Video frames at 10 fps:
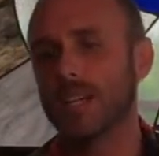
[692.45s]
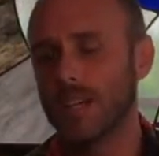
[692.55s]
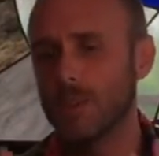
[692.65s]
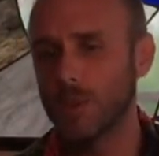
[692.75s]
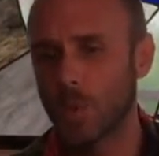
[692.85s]

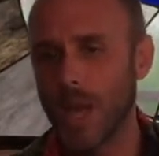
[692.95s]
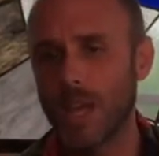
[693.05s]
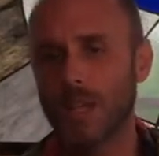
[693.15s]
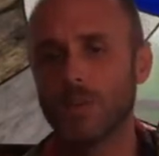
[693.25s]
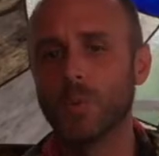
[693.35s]
in the
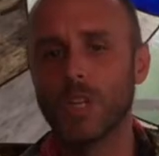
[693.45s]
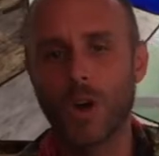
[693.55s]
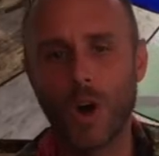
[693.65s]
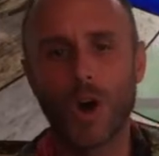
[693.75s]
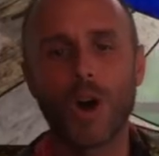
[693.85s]
way we
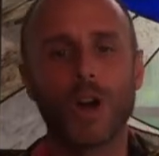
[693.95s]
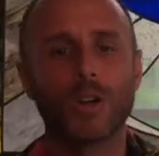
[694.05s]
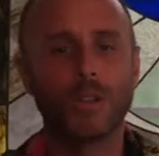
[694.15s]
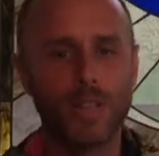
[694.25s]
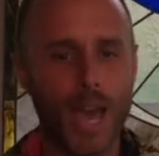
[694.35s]

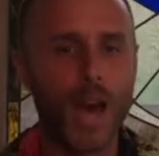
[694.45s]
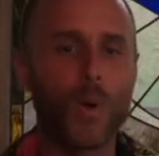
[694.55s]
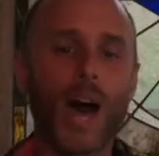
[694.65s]
are now.